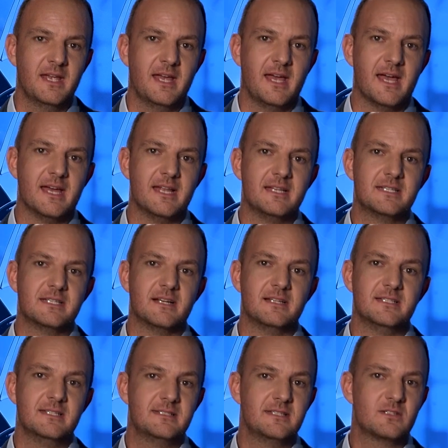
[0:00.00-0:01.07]
And
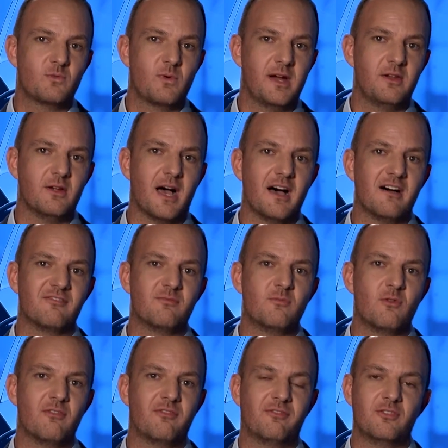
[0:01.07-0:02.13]
this is where you have
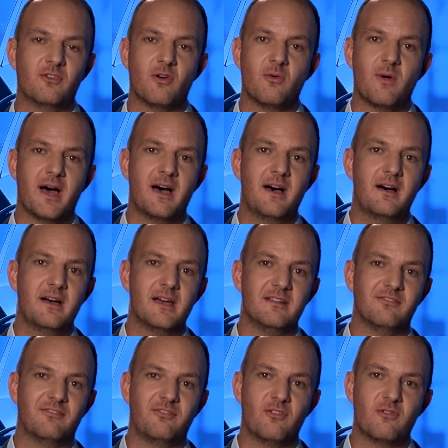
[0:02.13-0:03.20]
more flora and
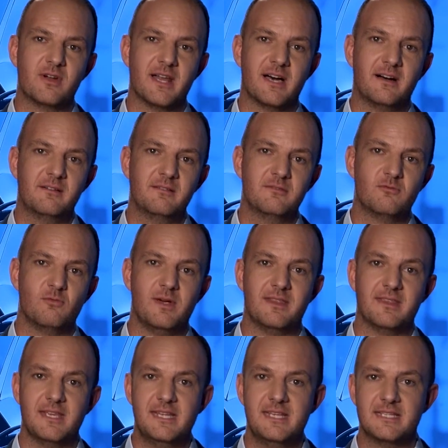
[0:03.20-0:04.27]
fauna
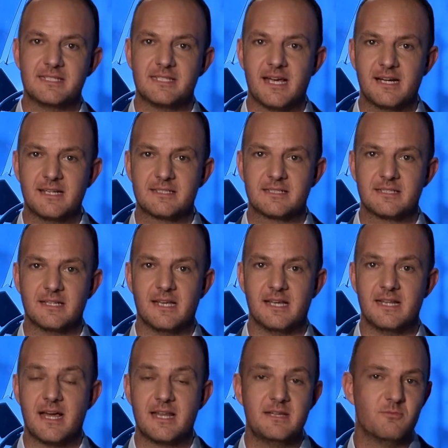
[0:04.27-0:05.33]
with insects
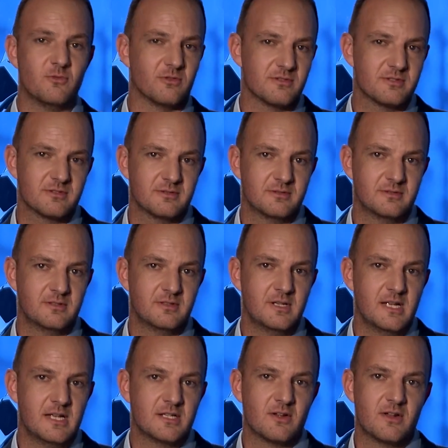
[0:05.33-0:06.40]
and animals.
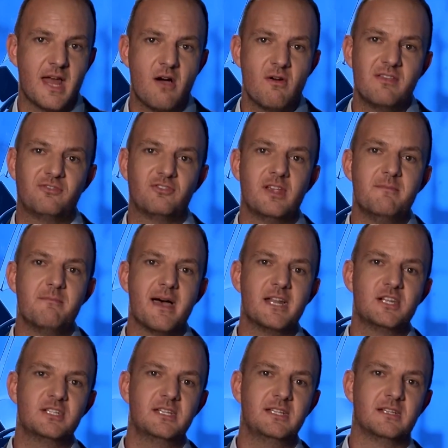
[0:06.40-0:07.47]
So now if you
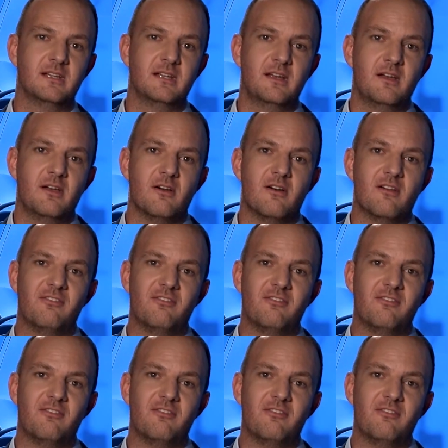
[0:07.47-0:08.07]
imagine a